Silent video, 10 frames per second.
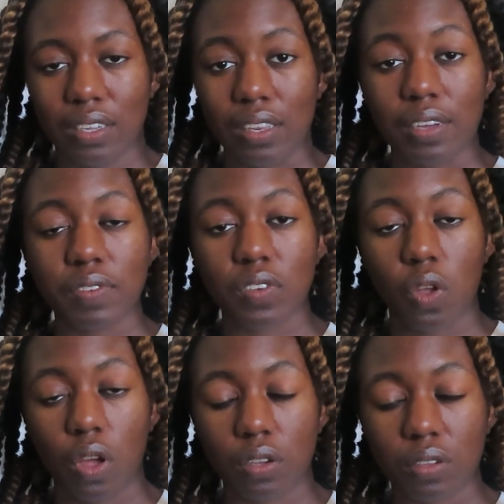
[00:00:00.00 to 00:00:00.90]
Life is
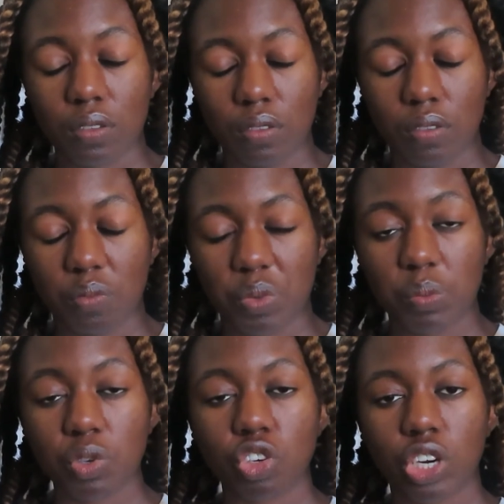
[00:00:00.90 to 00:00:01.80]
long,
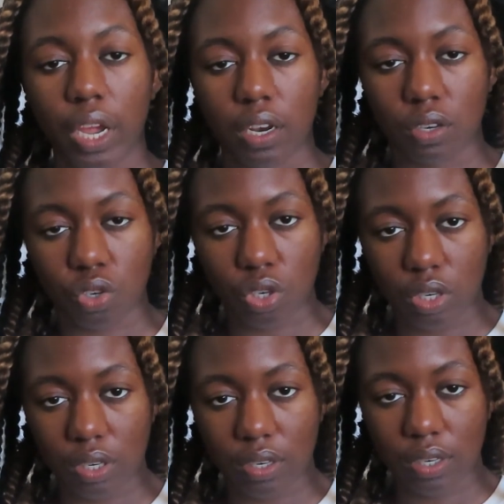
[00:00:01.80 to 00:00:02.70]
people change,
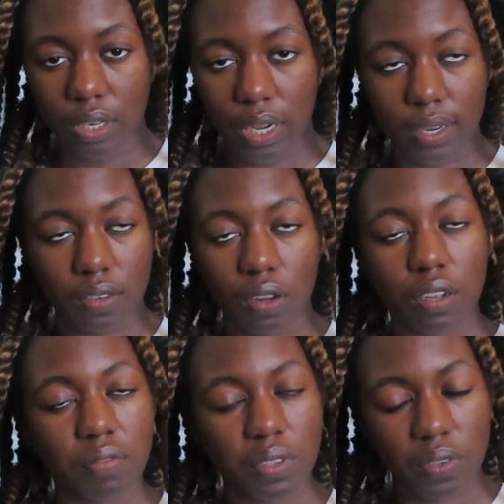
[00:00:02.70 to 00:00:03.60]
and it's all
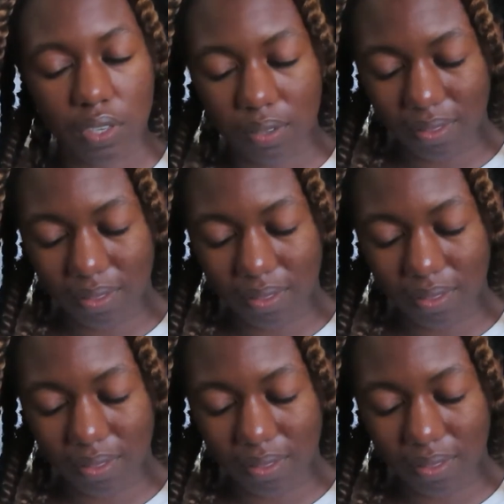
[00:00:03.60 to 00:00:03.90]
confusing.